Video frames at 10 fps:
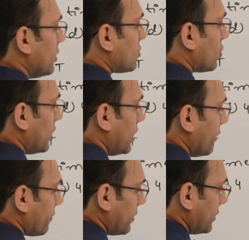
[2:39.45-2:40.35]
So
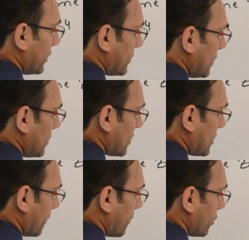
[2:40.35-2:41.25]
if this is the
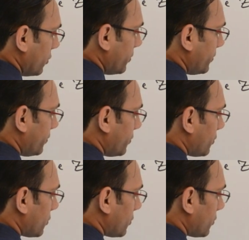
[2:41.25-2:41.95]
C P U